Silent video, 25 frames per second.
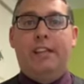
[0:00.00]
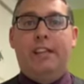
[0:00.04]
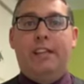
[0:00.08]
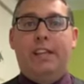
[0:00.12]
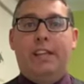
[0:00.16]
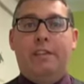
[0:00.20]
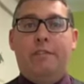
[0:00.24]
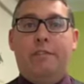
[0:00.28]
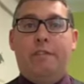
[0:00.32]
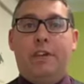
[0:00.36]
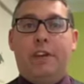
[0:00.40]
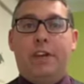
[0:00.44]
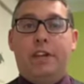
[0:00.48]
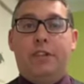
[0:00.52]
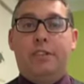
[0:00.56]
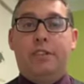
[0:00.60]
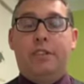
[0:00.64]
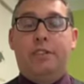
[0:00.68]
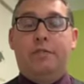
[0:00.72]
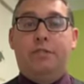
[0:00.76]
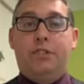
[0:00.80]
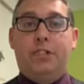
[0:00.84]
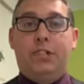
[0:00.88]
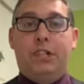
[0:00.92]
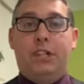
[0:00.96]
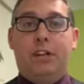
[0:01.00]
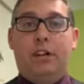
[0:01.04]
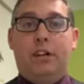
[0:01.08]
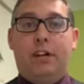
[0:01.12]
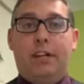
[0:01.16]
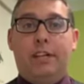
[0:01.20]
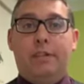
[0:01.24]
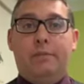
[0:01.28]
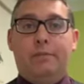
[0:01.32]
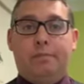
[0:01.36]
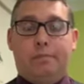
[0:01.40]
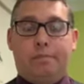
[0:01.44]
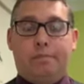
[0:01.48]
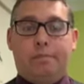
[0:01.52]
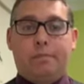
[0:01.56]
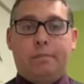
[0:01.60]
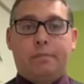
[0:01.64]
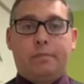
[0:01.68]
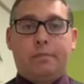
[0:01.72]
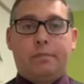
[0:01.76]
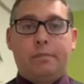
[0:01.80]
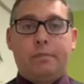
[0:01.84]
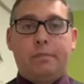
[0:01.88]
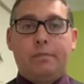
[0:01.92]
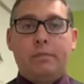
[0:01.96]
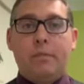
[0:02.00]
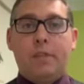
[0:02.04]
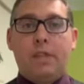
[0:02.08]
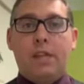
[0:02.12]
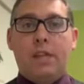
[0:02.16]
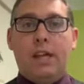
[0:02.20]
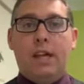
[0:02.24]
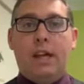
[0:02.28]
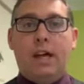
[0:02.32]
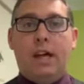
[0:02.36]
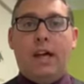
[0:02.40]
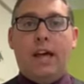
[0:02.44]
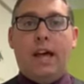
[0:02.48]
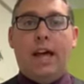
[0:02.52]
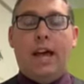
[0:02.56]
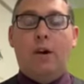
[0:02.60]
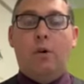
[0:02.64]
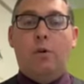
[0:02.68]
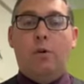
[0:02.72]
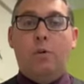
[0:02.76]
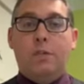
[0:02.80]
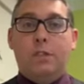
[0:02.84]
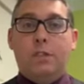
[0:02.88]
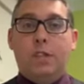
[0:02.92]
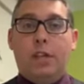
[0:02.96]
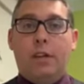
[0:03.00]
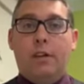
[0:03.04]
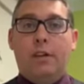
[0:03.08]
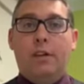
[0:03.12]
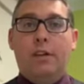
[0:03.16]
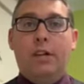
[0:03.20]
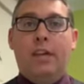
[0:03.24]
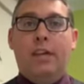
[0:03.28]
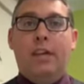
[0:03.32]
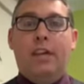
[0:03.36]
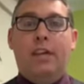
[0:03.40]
the 1st of July. Also,